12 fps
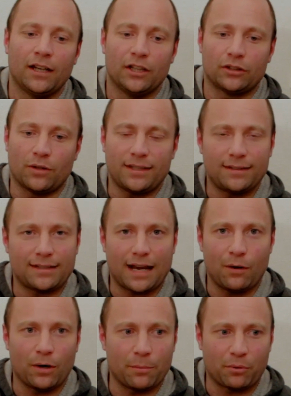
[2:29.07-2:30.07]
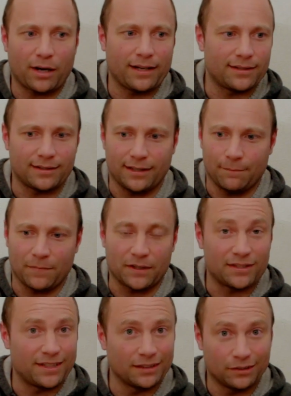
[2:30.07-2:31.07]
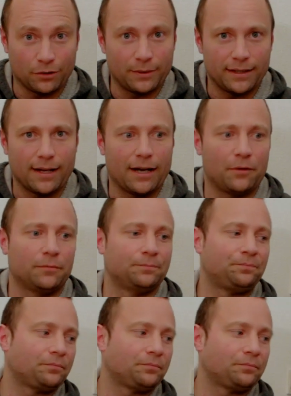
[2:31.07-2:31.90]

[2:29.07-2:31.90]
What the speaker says: So this is how I practice it, and I still do it now.